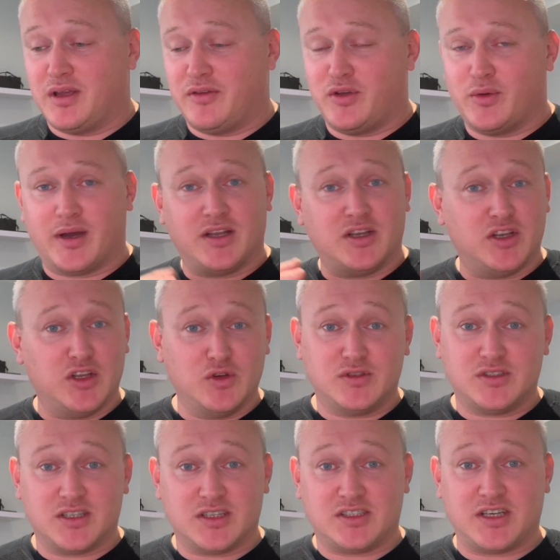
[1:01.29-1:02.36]
if you are new
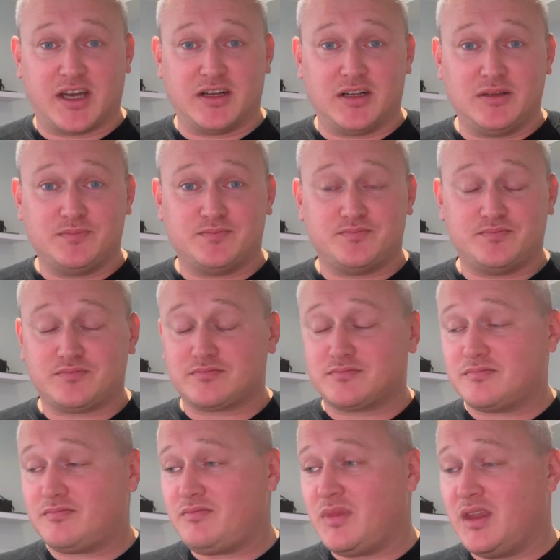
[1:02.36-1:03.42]
to the channel
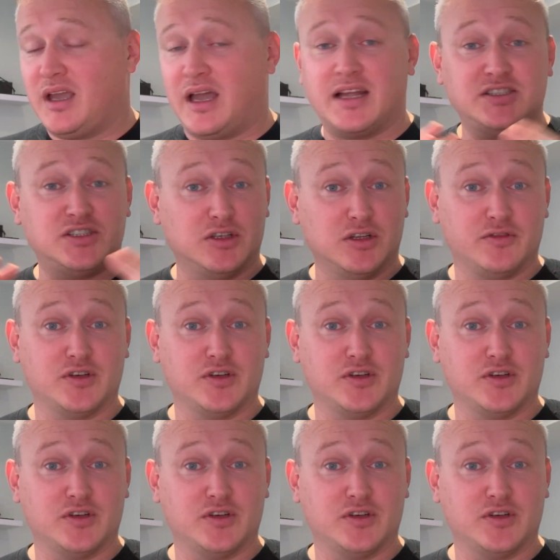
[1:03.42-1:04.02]
and you love